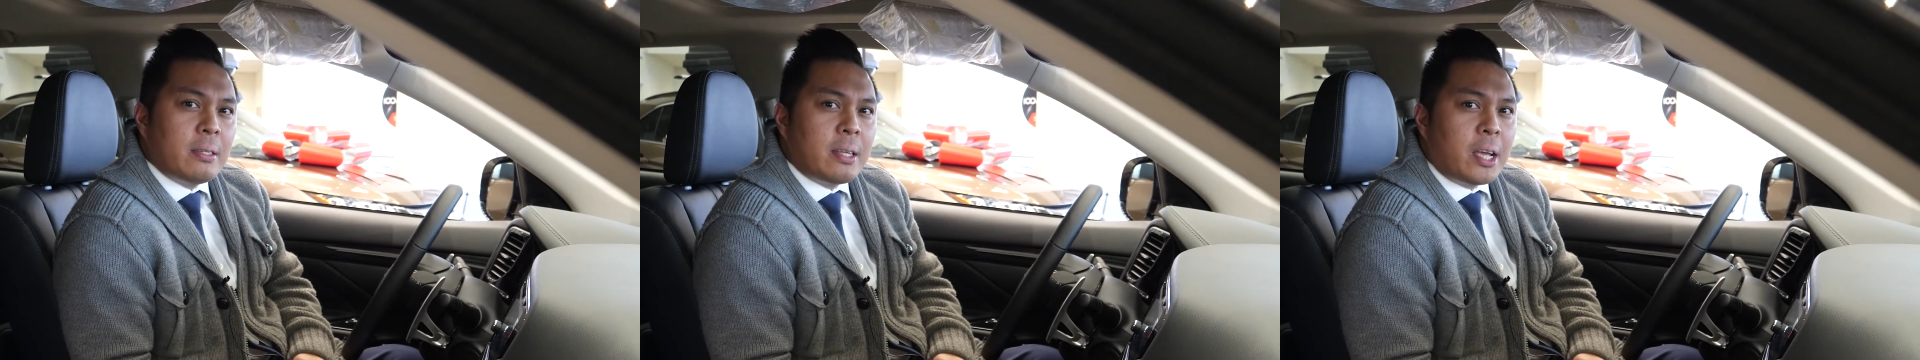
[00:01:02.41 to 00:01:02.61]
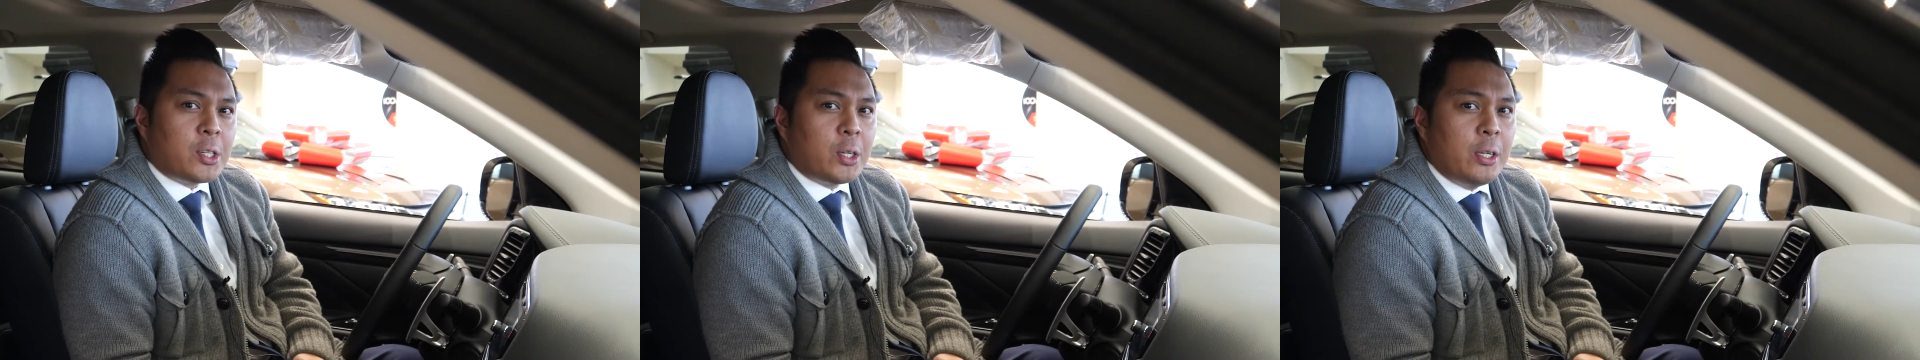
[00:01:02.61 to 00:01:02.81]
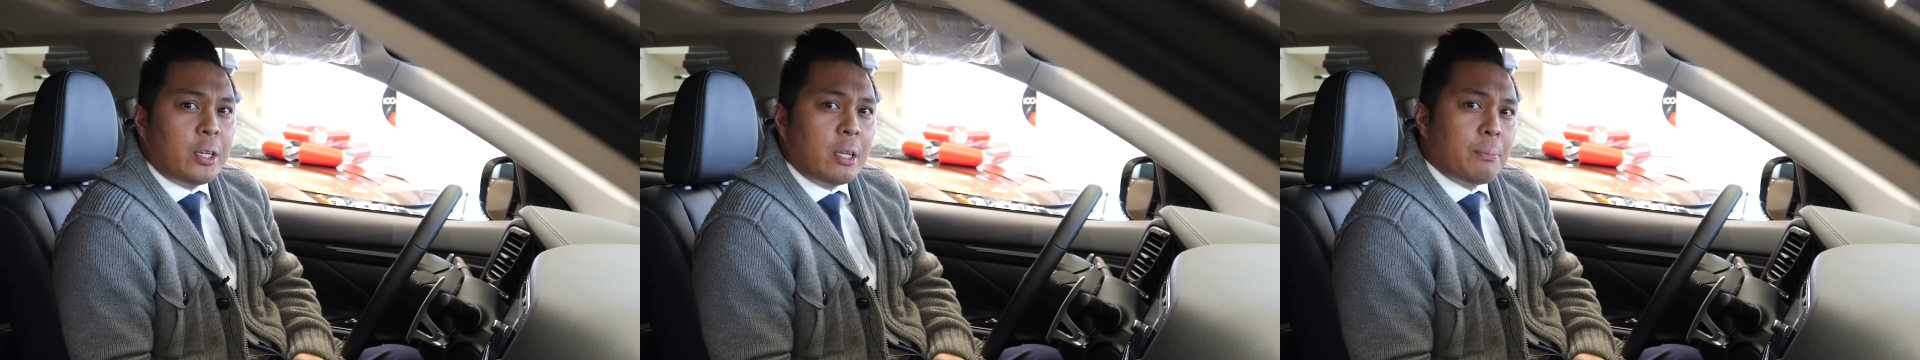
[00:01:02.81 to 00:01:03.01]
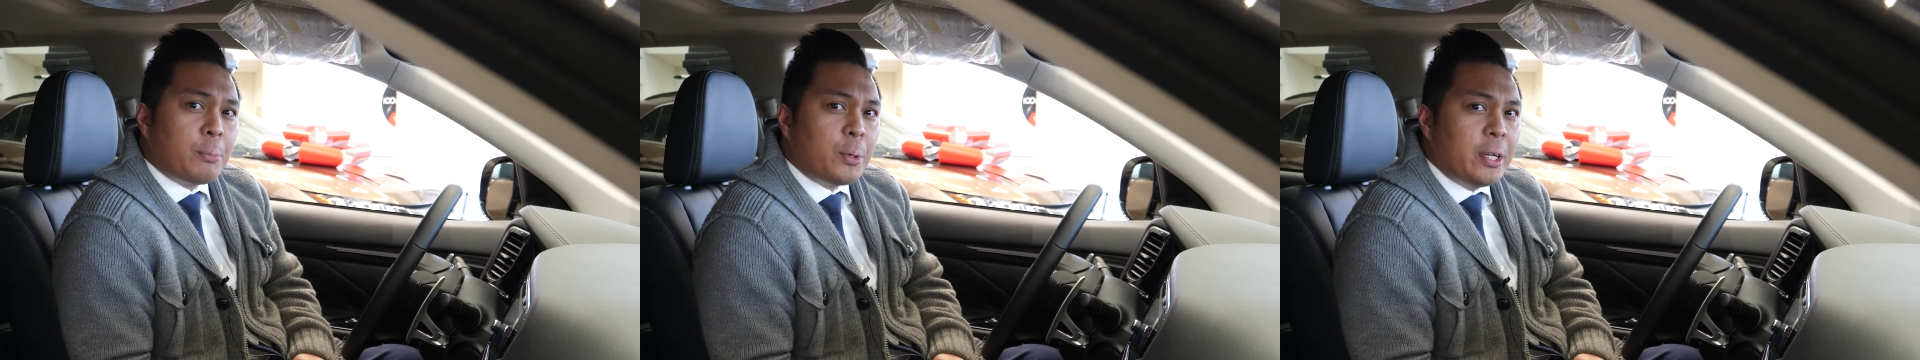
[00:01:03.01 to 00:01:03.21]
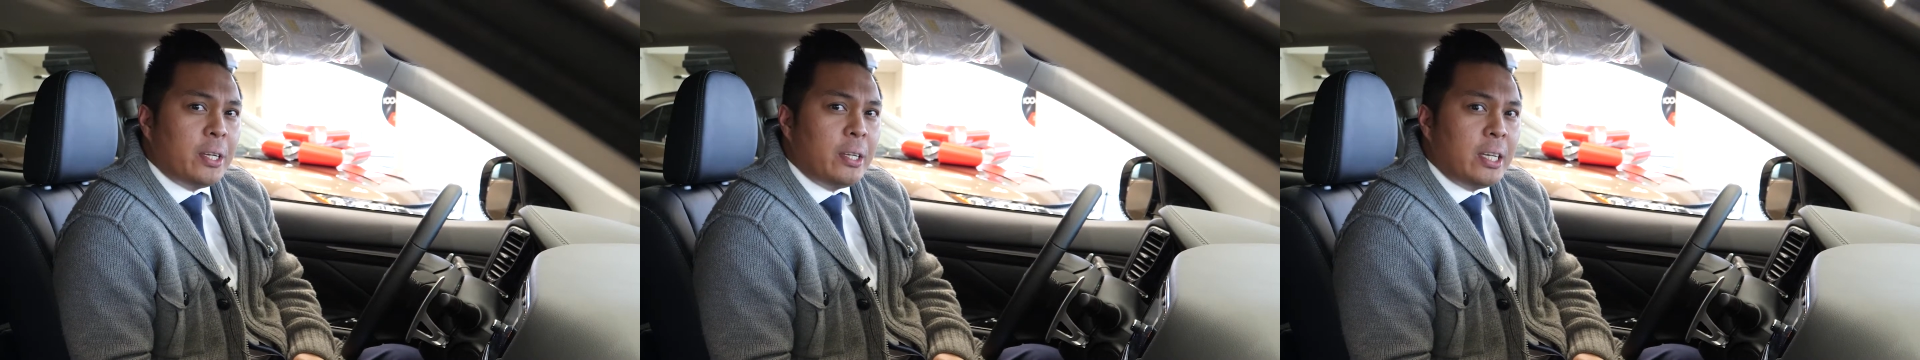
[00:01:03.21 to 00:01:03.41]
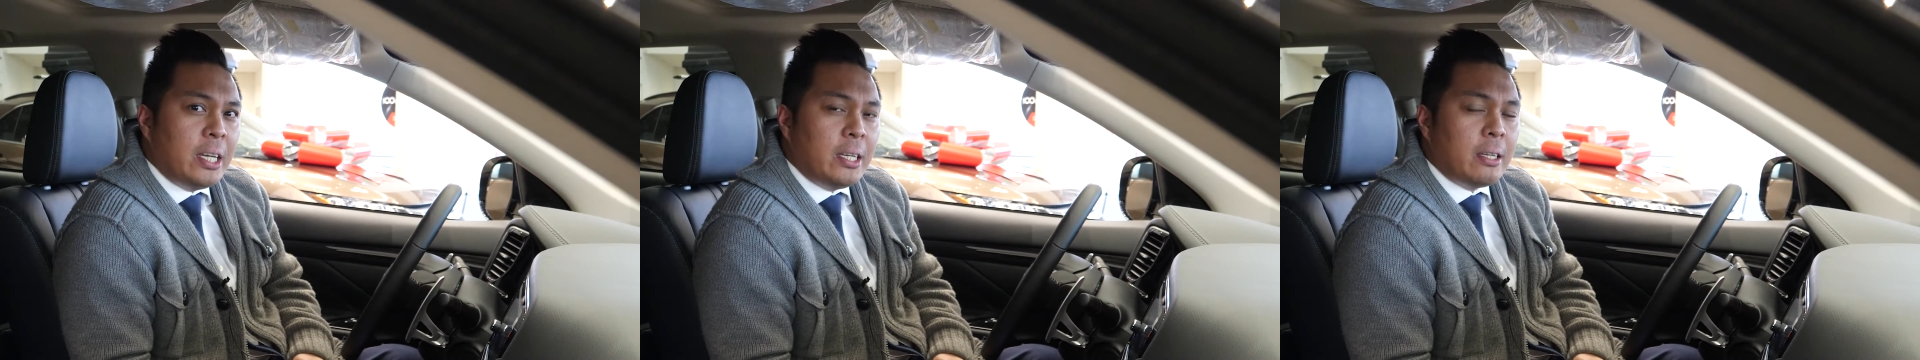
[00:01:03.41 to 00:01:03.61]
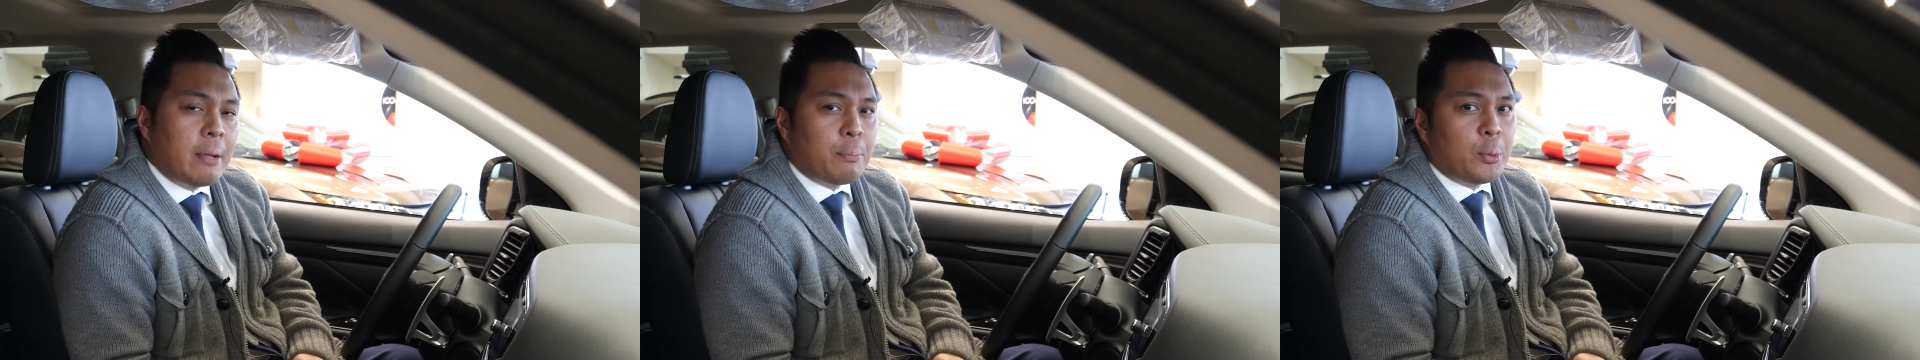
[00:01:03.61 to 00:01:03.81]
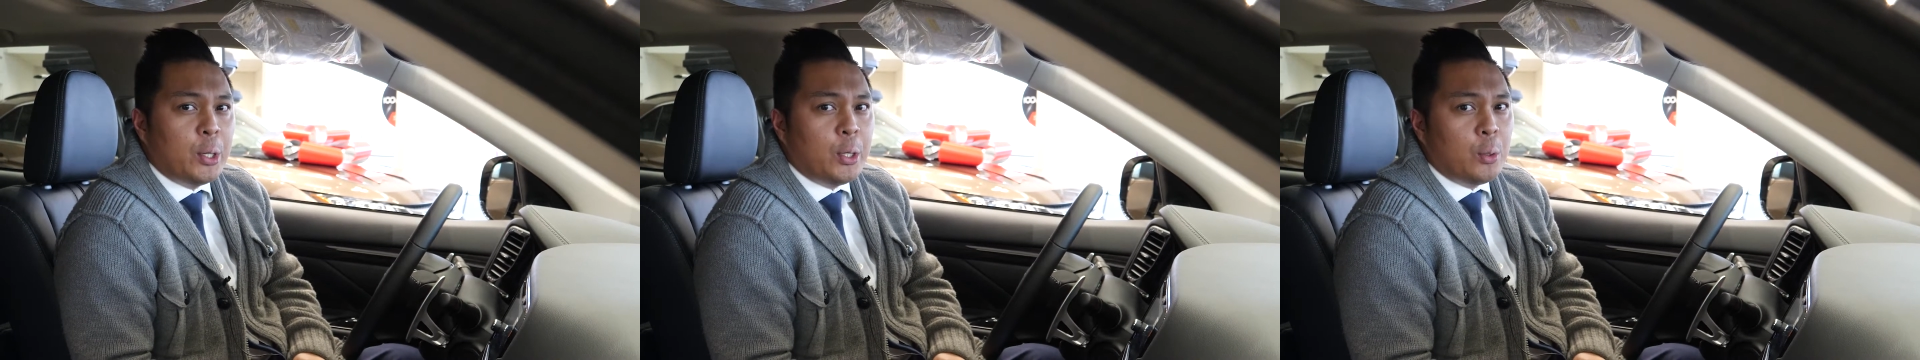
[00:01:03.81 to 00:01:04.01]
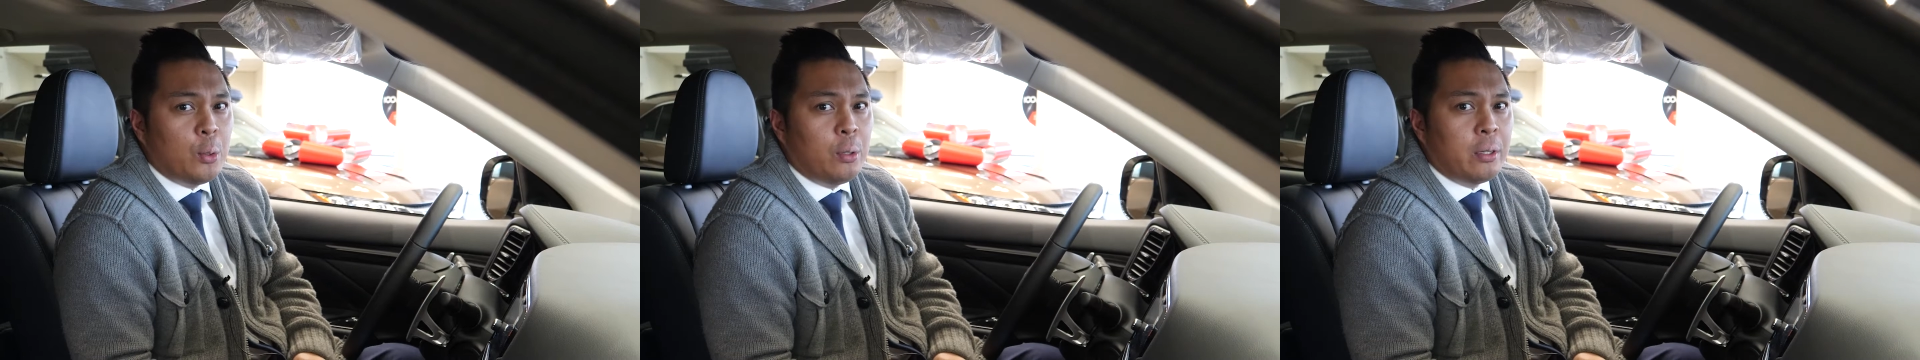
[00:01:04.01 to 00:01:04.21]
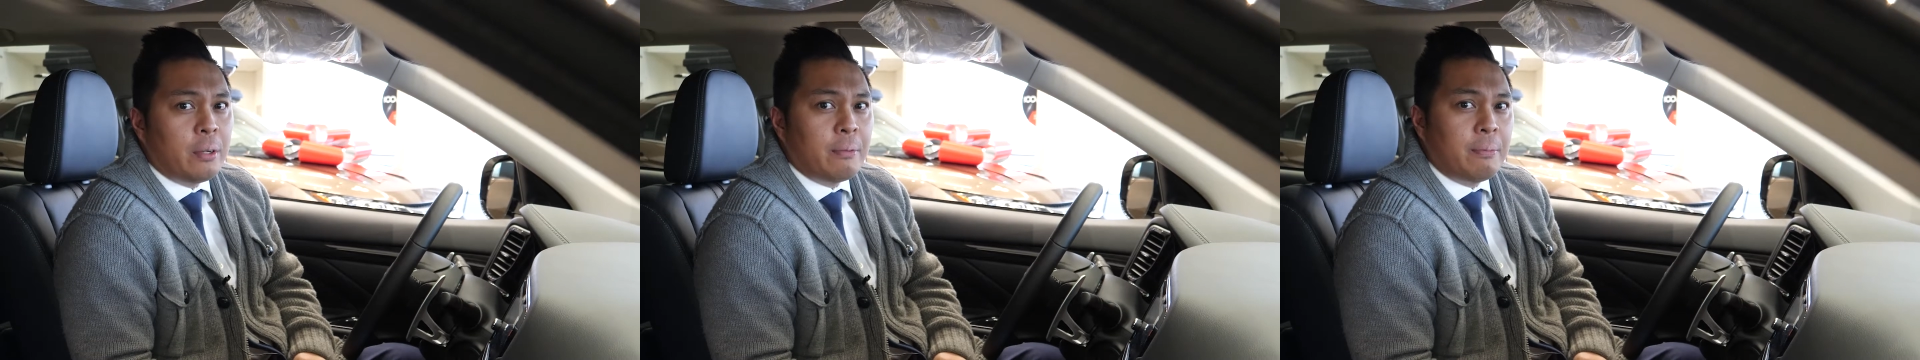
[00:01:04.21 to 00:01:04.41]
is actually you can preheat and
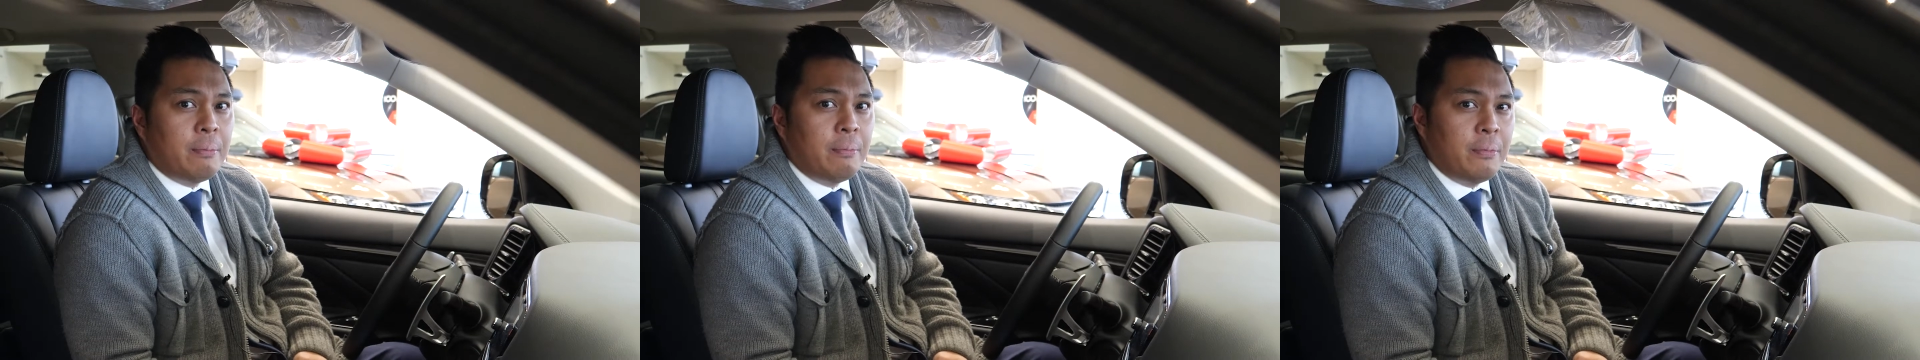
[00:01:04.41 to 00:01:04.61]
pre-cool your